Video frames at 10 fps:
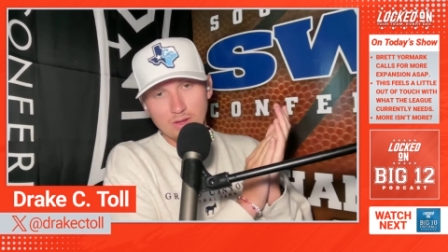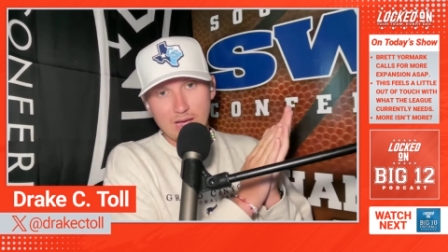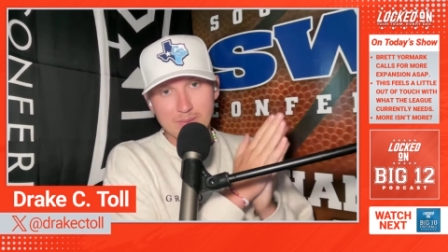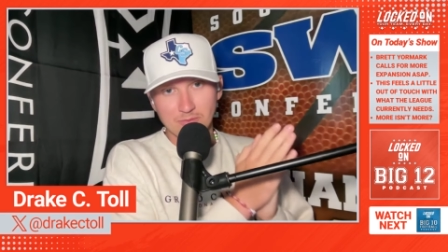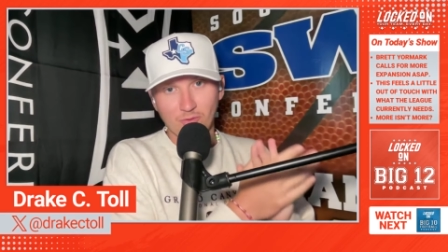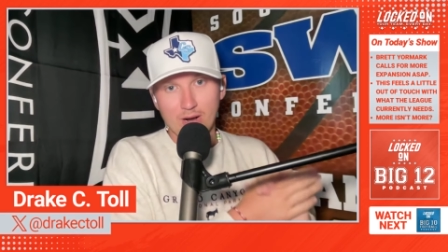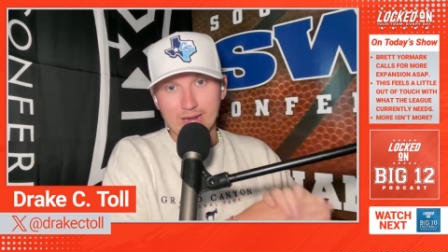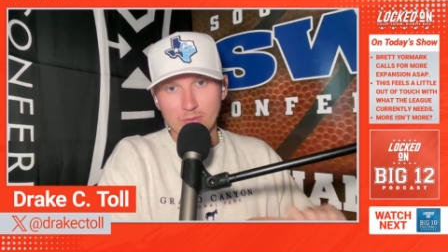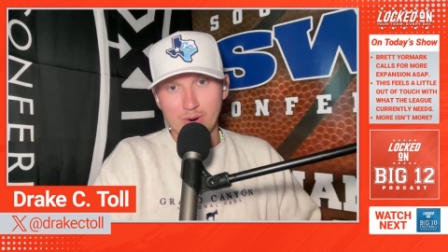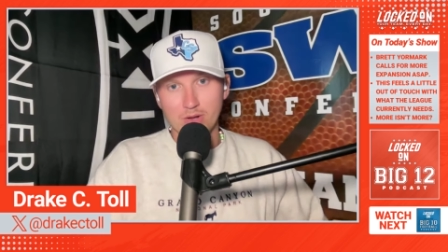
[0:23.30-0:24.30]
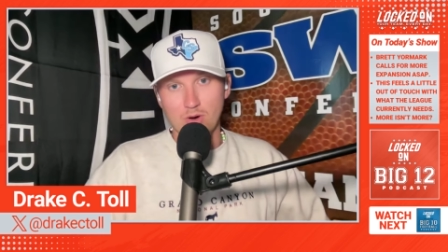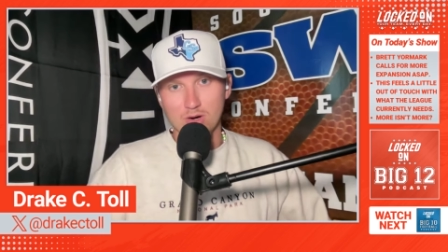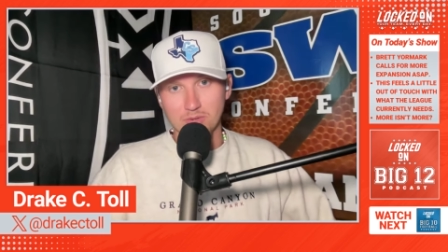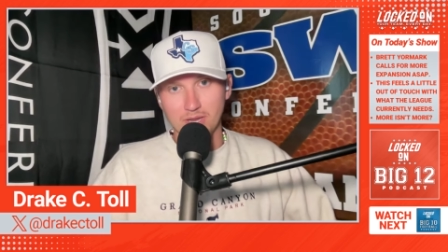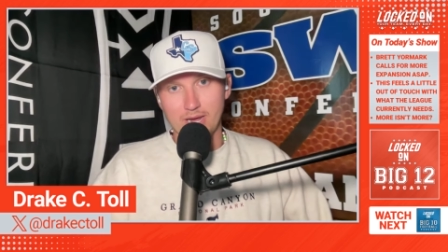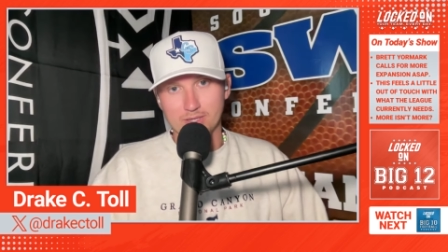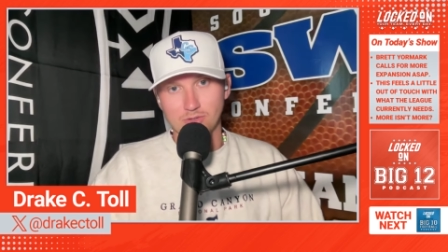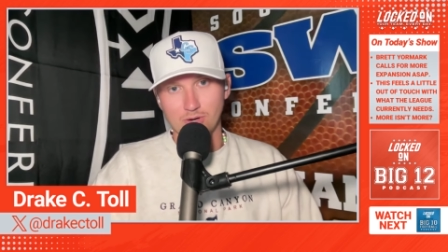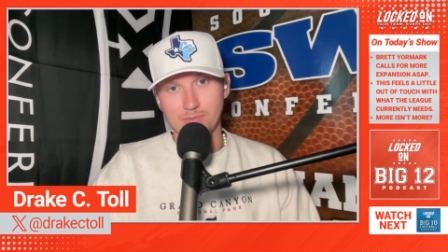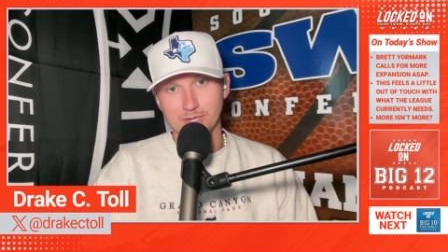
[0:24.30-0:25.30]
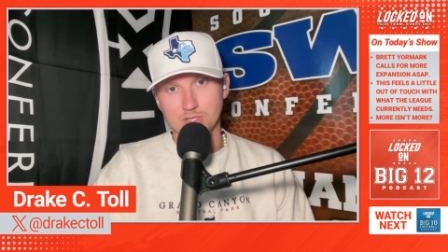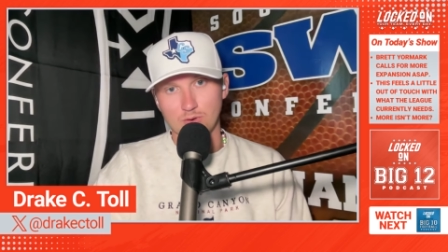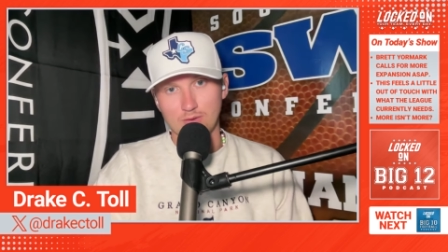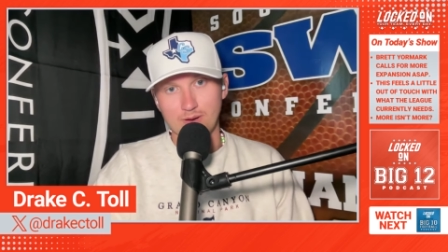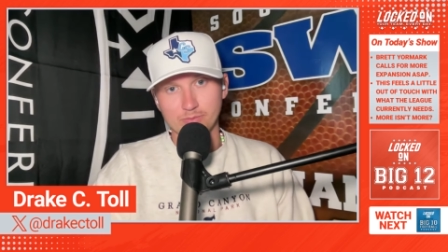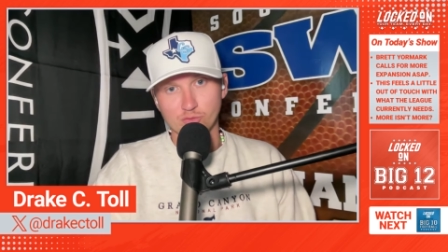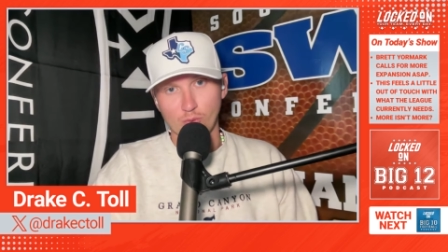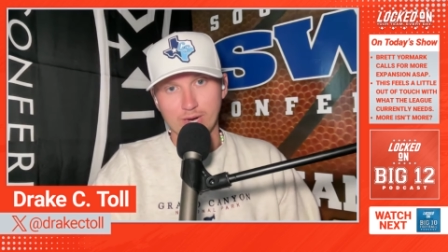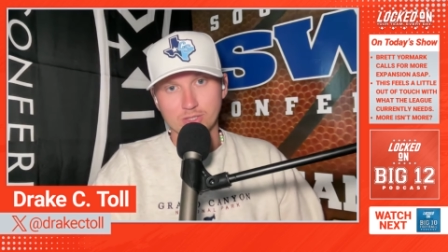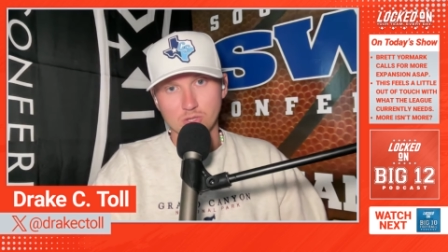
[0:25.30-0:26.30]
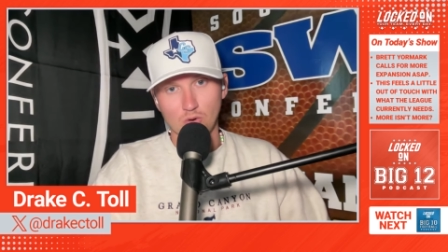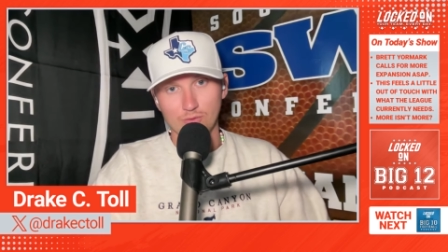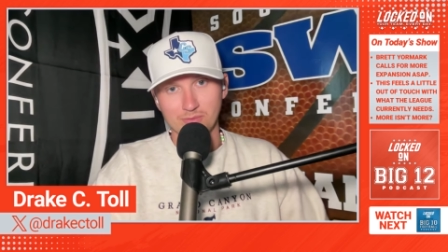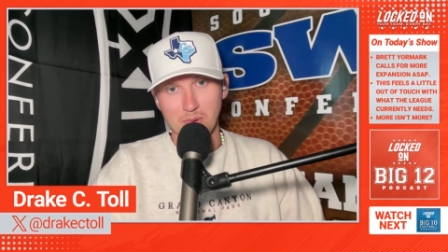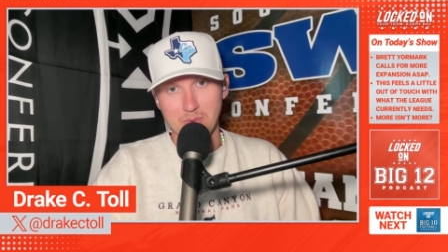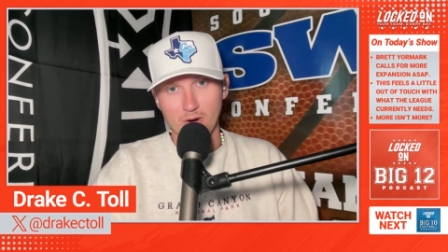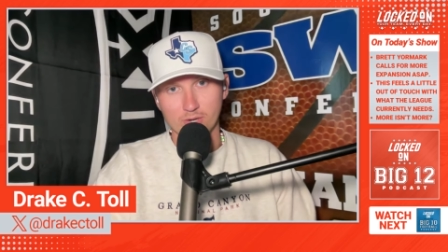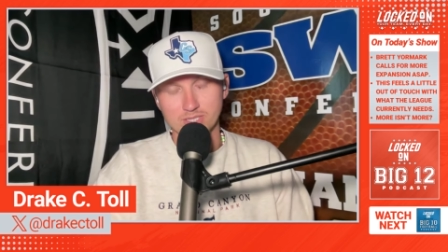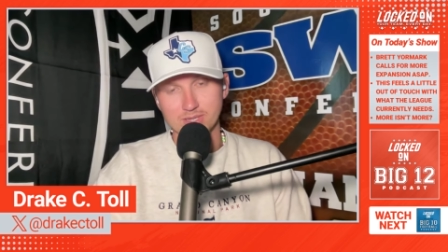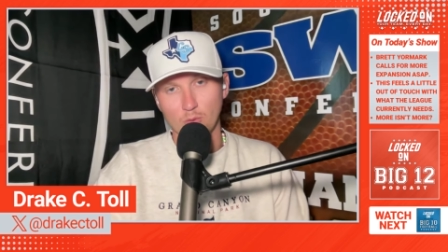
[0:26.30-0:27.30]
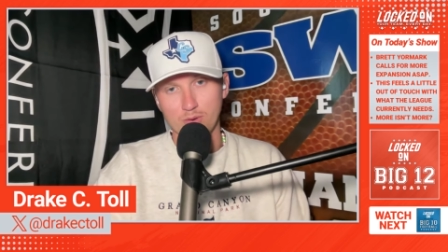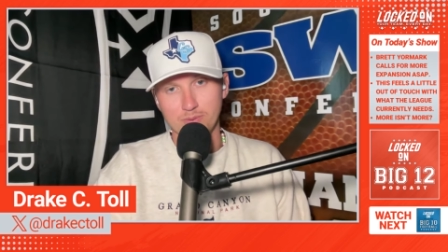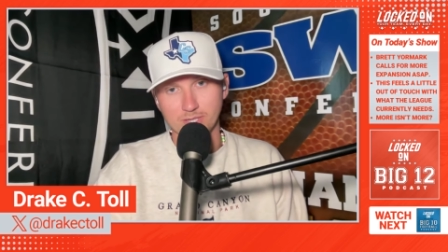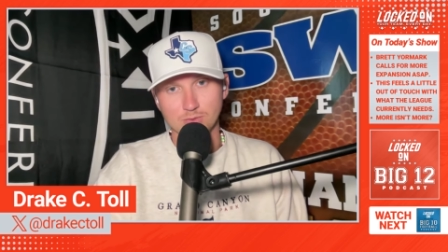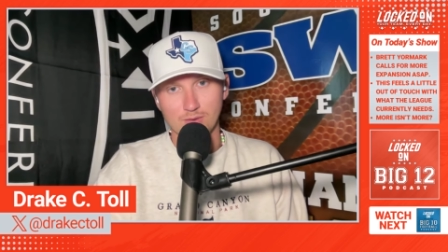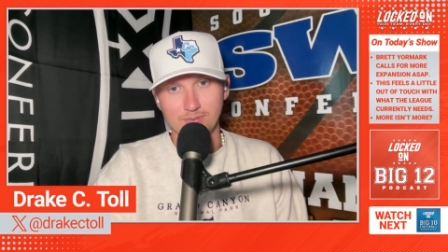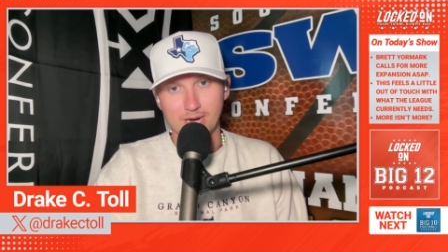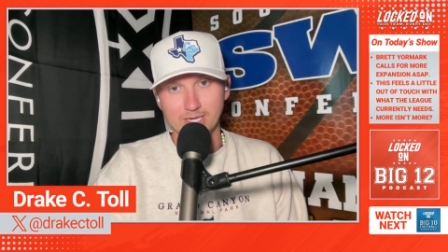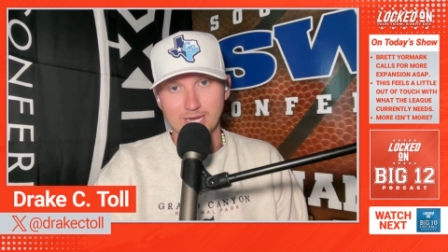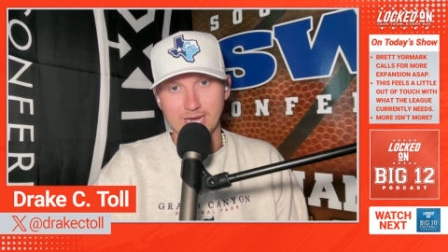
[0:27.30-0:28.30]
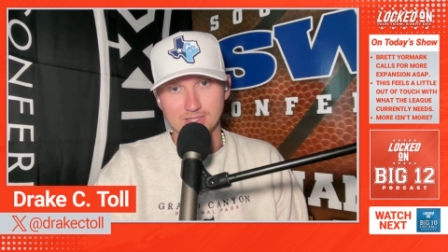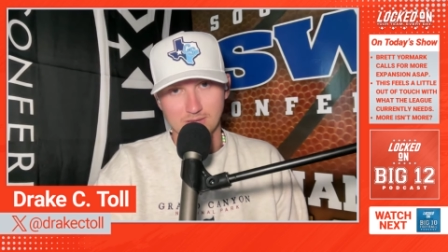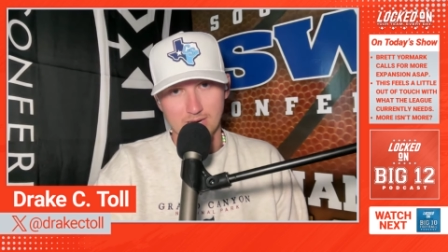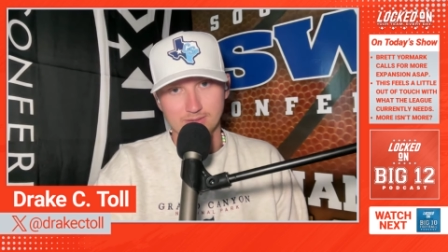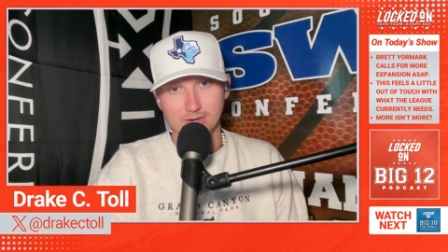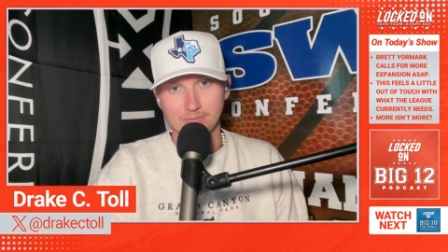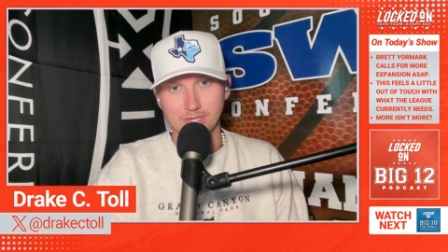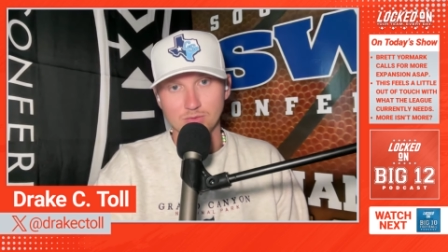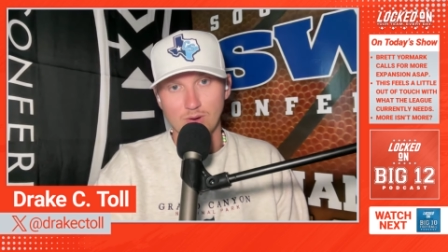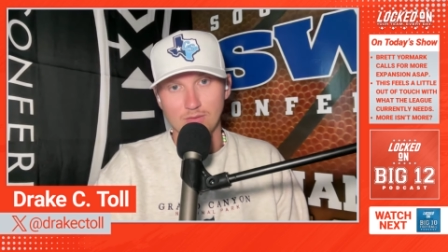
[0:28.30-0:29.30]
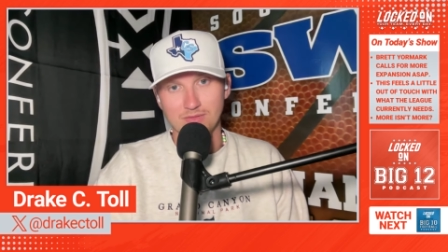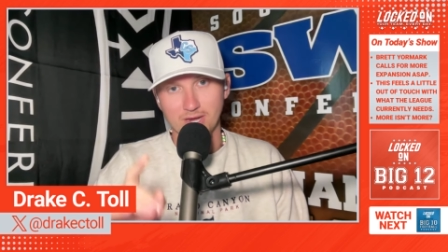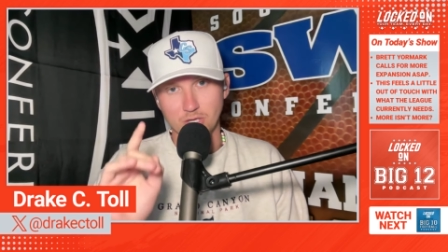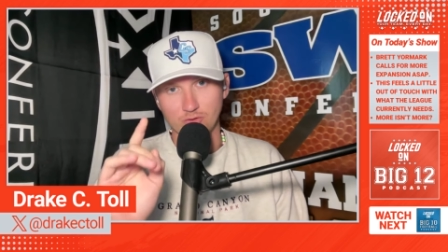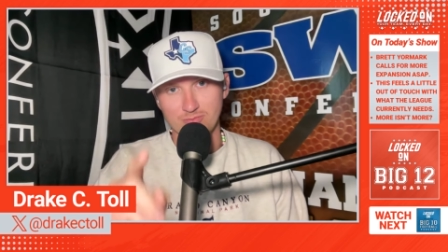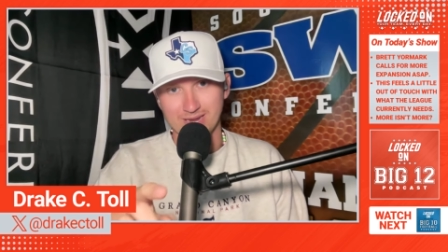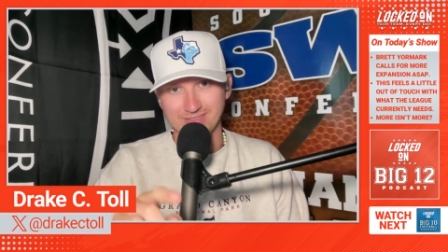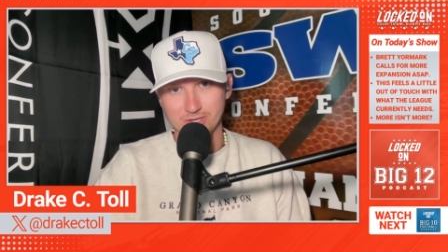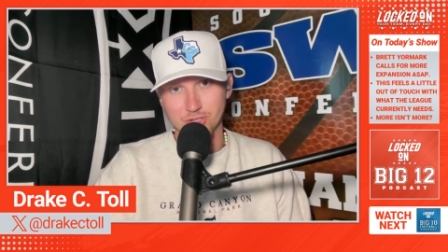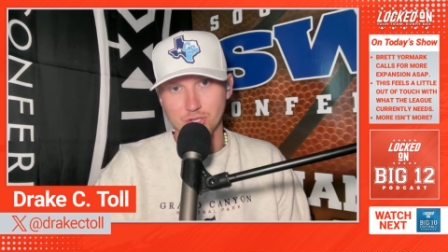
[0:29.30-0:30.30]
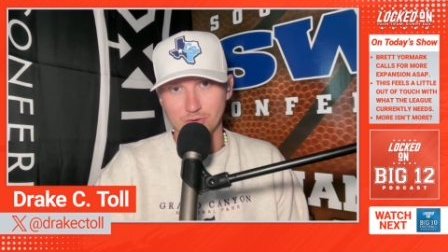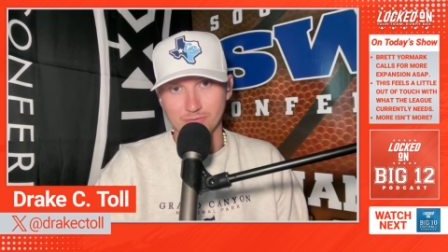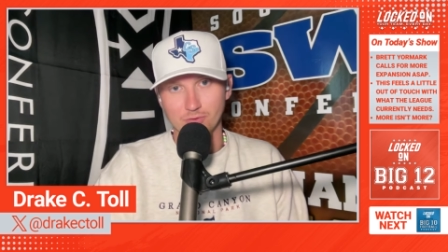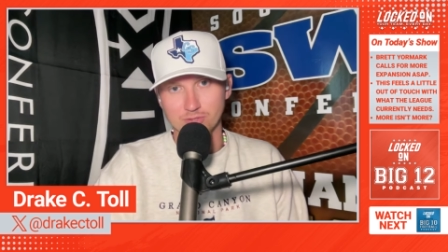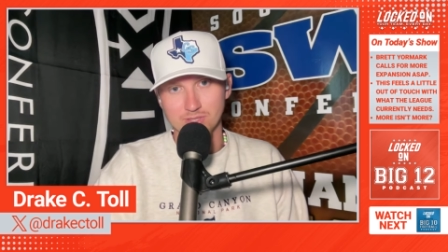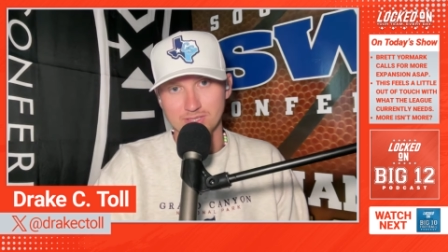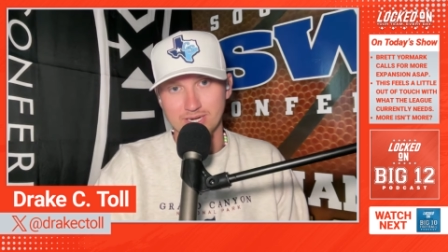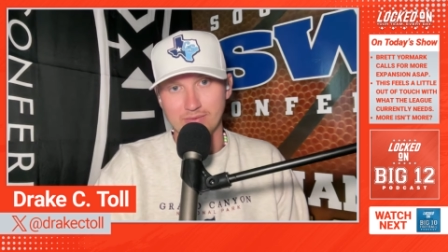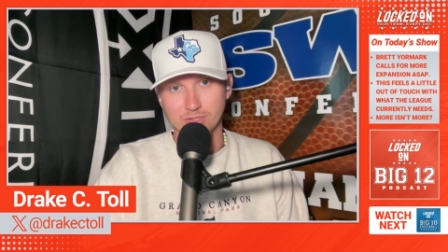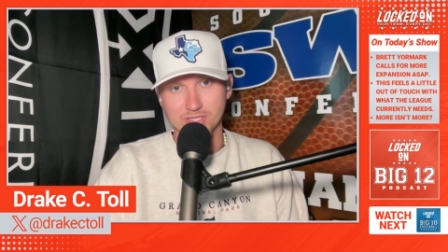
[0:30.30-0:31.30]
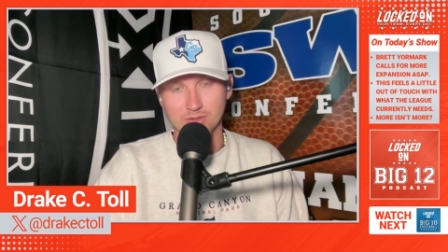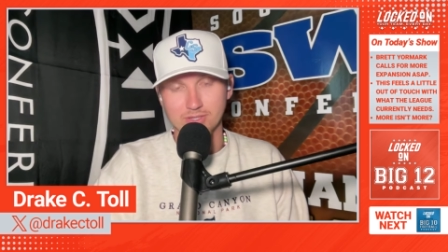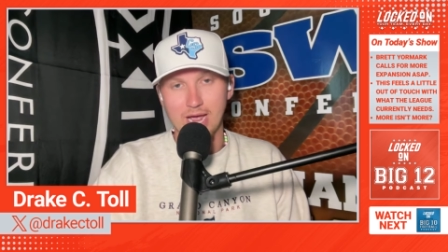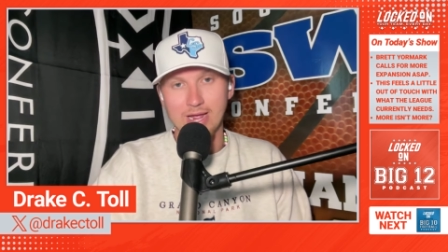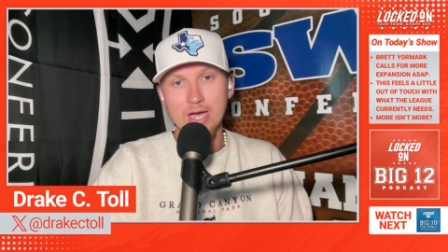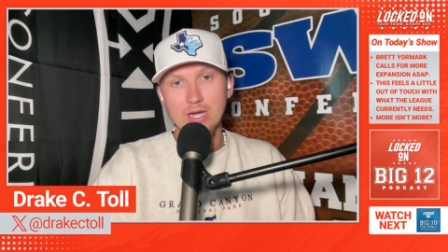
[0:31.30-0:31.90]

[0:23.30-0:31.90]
Happy Friday, everybody. Welcome to Locked On Big 12. I'm Drake Toll from America's number one Big 12 podcast, Locked On Big 12. Thank you for making this show your first listen every single day.